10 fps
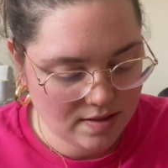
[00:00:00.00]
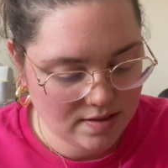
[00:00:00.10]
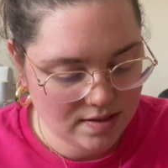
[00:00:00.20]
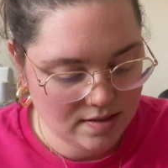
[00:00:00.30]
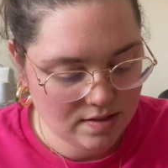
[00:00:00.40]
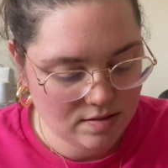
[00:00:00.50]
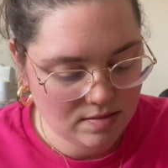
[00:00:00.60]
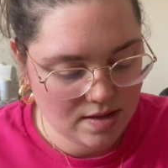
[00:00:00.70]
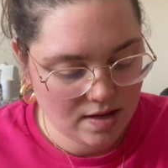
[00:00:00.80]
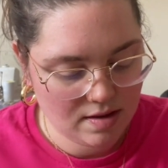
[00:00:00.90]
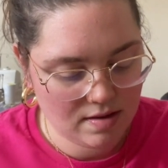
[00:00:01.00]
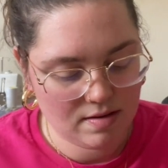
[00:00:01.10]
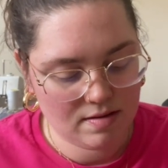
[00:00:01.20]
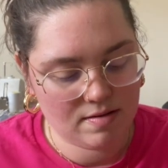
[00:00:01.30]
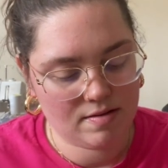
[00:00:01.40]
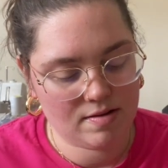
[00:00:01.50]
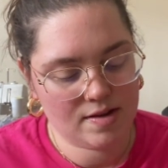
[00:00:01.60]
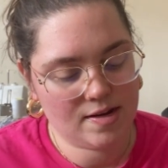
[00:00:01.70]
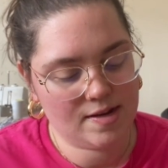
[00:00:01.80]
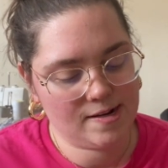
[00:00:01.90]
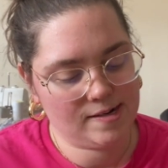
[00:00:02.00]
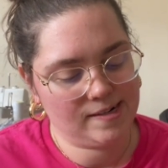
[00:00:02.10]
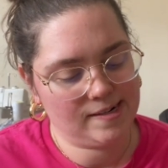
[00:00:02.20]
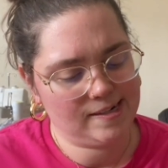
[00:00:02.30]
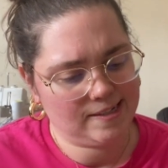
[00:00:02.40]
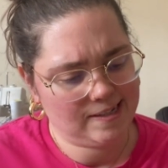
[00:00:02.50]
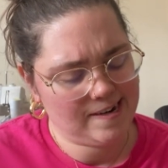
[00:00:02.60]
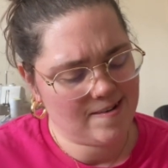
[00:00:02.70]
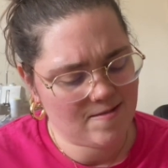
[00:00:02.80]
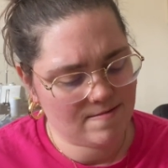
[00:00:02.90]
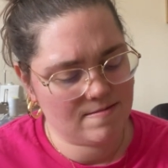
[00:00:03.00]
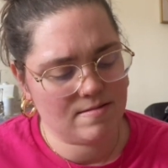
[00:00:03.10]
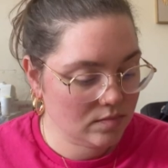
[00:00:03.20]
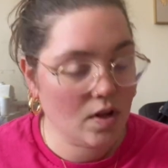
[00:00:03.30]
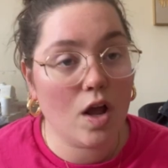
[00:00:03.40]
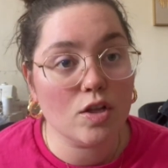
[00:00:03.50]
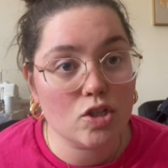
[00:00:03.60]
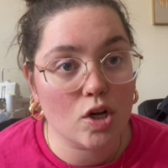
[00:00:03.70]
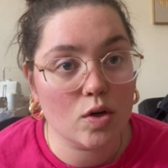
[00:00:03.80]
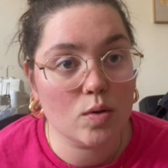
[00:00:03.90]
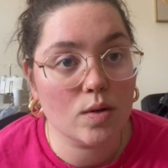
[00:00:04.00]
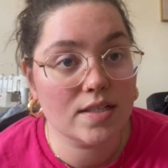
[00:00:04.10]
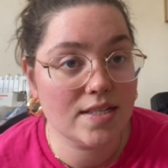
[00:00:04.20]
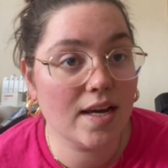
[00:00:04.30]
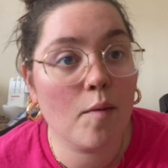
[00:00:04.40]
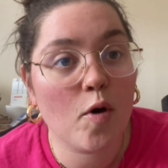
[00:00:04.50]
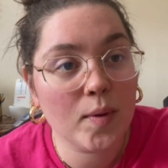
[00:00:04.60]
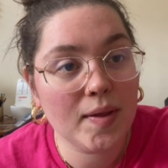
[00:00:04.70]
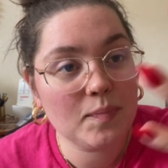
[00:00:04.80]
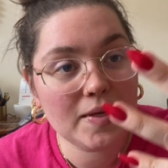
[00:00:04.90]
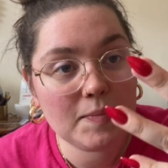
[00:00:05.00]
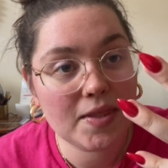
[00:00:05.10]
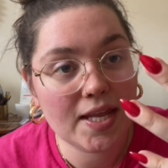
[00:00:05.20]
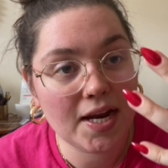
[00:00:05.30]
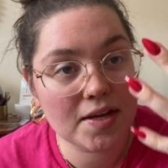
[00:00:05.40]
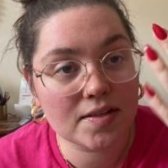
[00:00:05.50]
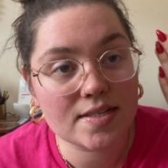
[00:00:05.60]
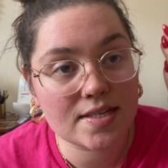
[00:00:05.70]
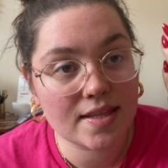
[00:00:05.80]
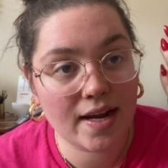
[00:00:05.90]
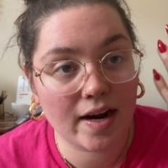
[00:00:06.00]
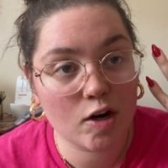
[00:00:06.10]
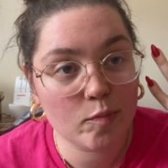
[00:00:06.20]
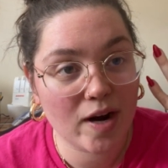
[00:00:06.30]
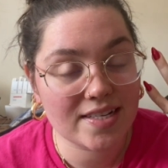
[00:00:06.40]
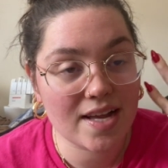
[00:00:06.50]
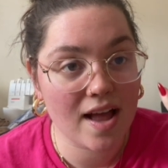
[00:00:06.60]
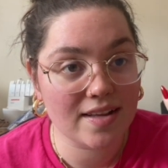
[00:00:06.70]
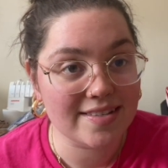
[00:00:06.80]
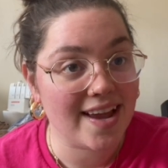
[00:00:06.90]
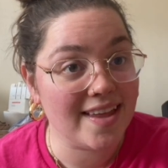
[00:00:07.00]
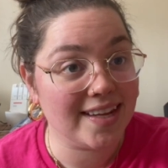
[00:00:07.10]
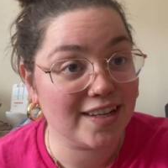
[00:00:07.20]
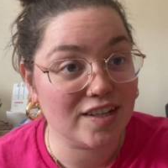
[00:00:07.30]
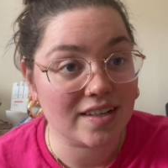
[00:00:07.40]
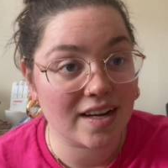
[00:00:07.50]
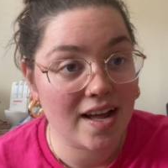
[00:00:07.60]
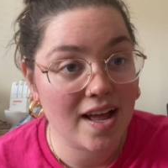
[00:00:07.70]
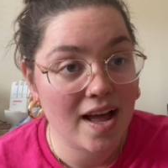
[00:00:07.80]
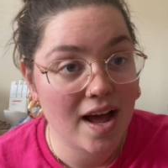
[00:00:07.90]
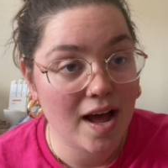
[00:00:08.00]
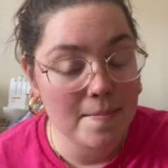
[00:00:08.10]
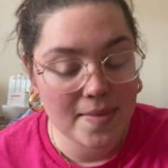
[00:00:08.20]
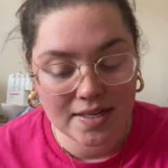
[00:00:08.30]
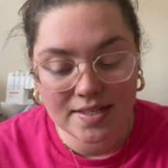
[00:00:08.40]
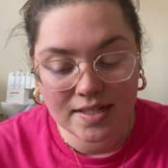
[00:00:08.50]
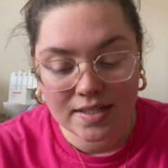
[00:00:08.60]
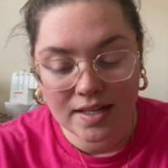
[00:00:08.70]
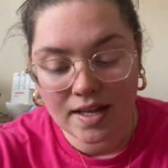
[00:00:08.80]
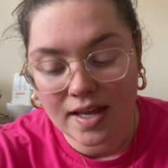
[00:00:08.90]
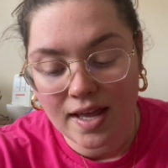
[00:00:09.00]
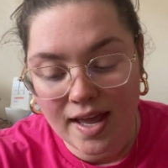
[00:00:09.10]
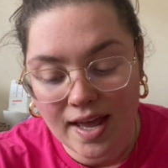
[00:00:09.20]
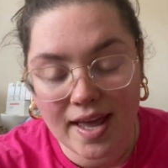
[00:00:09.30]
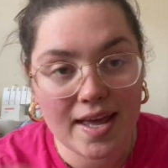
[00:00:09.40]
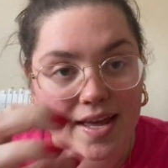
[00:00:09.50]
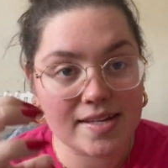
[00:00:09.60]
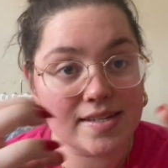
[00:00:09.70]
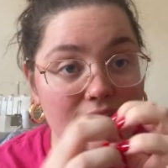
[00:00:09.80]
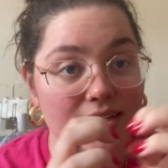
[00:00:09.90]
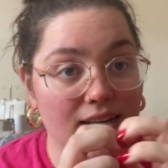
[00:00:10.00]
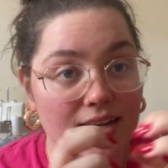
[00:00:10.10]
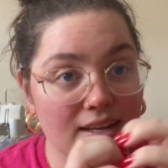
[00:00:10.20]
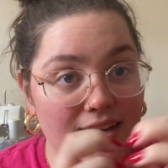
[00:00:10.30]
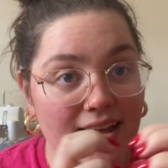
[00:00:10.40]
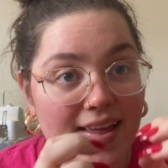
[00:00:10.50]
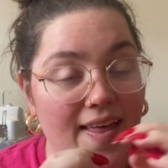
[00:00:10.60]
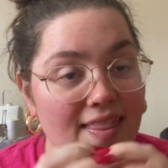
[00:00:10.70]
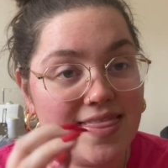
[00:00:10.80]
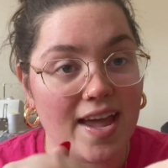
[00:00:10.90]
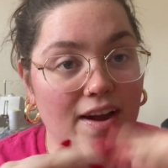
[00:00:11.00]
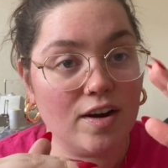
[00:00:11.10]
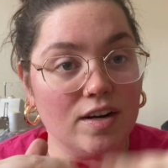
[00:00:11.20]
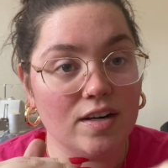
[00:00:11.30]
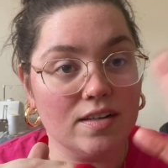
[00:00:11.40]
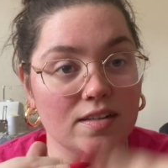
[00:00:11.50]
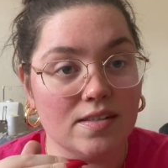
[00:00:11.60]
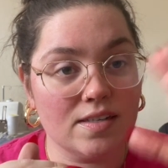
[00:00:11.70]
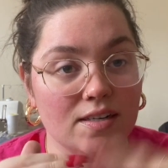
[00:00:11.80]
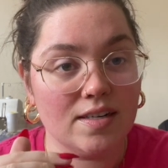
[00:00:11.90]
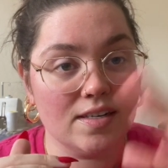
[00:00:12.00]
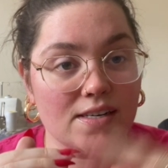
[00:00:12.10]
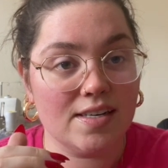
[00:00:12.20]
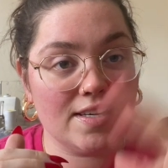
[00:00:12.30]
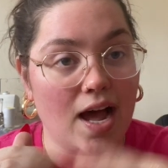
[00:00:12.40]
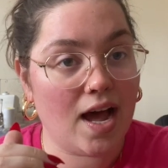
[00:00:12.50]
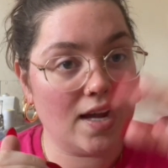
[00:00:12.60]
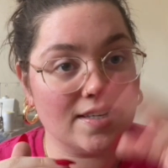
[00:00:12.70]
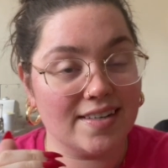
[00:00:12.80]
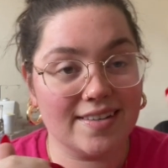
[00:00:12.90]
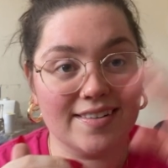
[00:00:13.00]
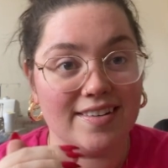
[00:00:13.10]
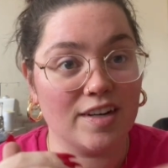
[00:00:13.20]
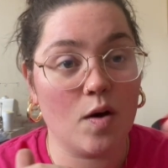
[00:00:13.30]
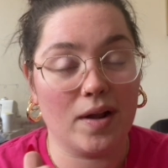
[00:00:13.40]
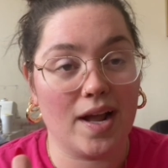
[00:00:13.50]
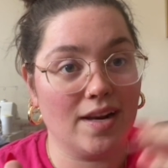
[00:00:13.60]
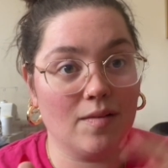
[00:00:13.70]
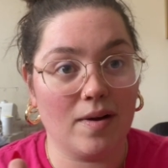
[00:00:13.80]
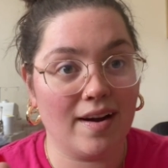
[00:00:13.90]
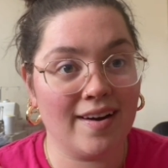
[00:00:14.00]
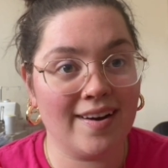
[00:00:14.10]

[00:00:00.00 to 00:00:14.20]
easy, do they? Also, take a moment, peep the nails. They are press-ons and they look amazing. And they're not going anywhere.